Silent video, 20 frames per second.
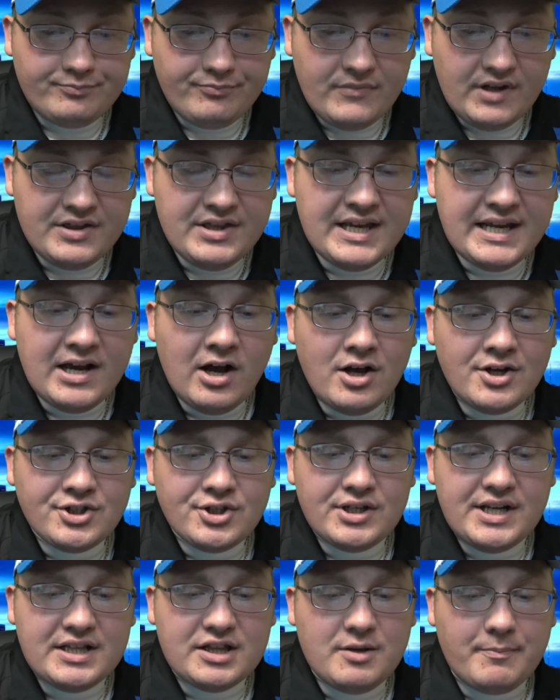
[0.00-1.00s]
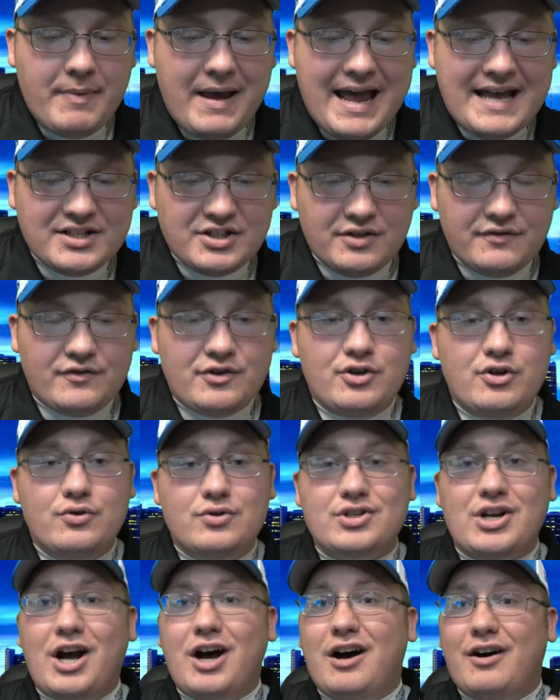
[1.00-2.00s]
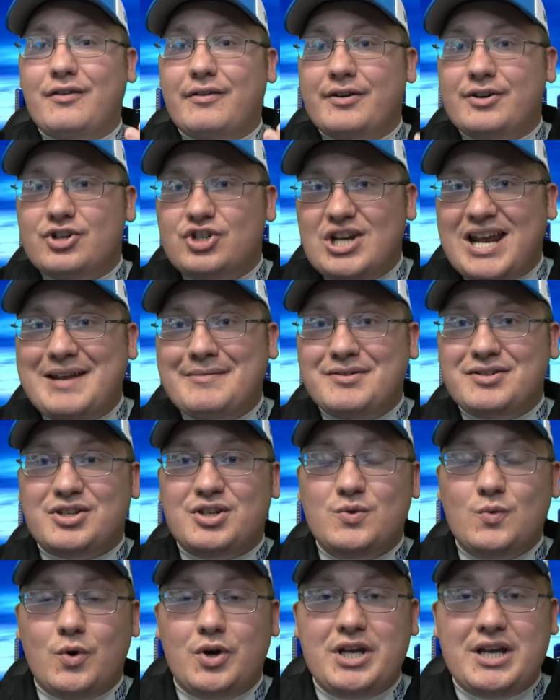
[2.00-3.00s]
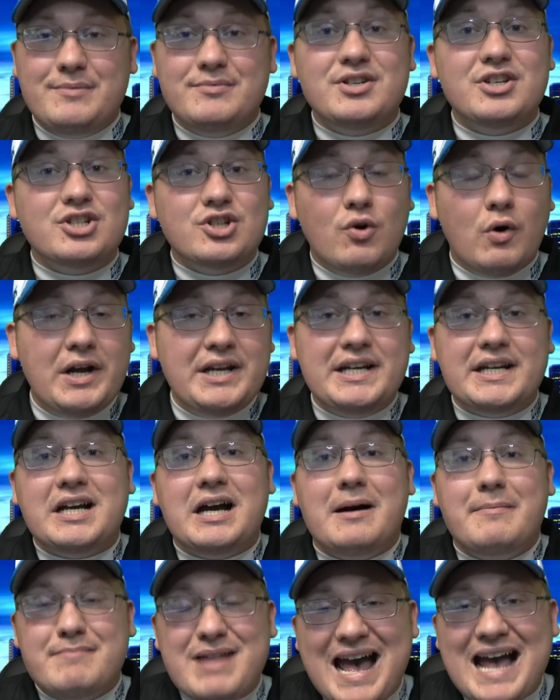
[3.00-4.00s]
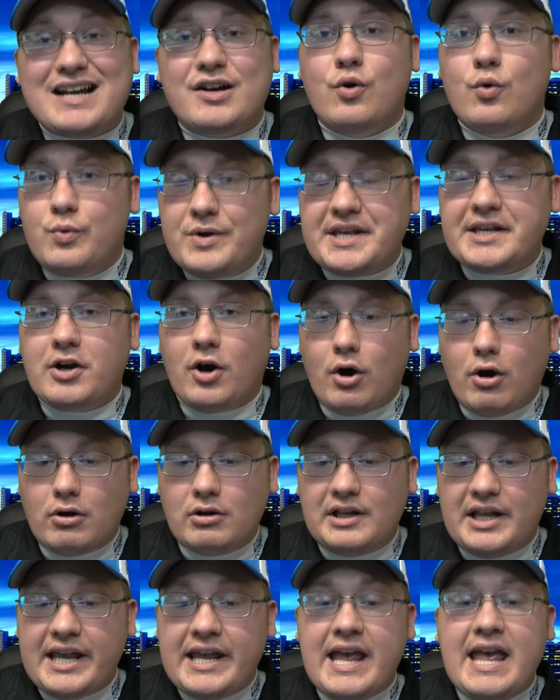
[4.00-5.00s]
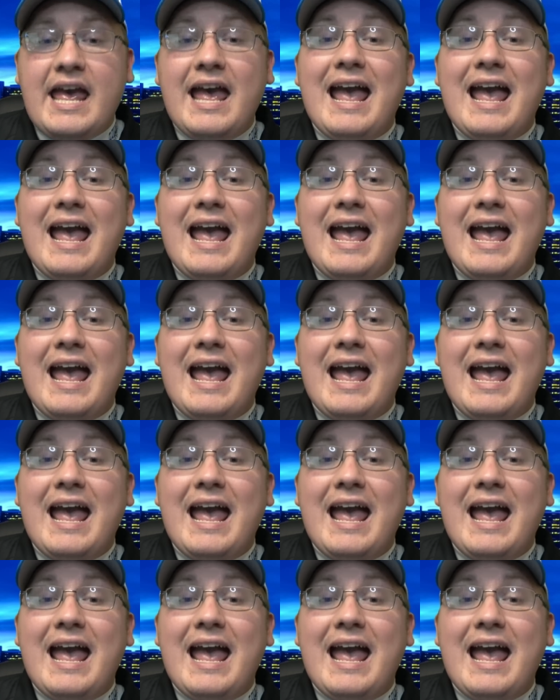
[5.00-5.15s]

they also get the massive news of Jameson Williams is going to come back a week early,